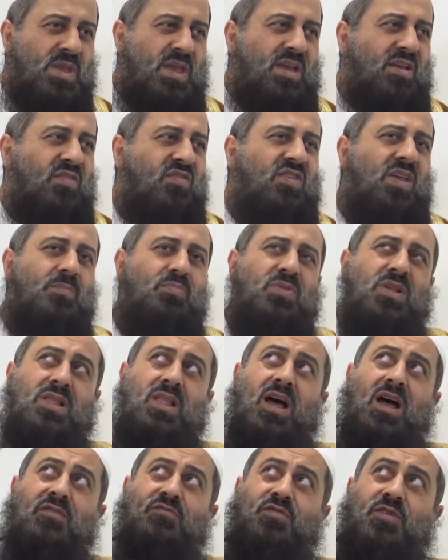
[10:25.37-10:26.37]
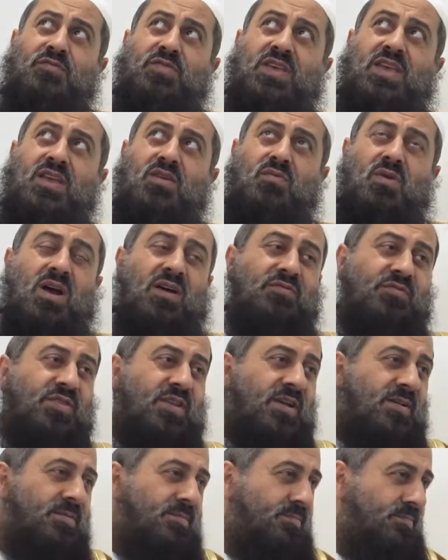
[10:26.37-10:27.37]
except the life of the
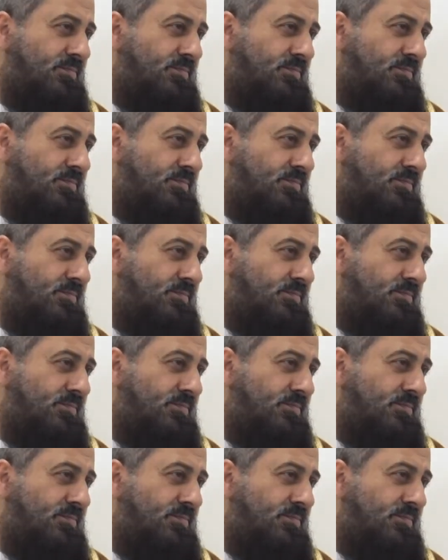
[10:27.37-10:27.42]
hereafter.